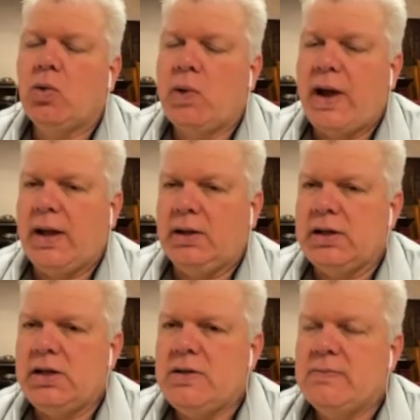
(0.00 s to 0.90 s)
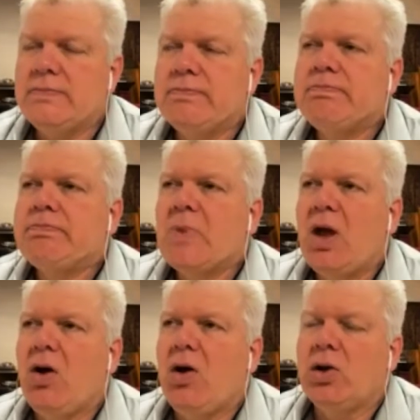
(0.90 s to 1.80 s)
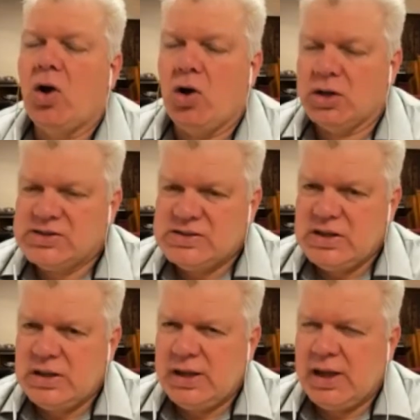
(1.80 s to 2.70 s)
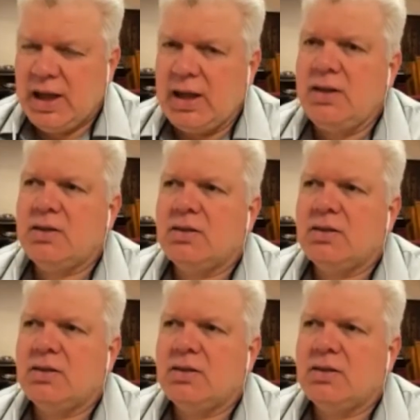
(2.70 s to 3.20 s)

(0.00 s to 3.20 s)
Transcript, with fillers: rally on August the 8th.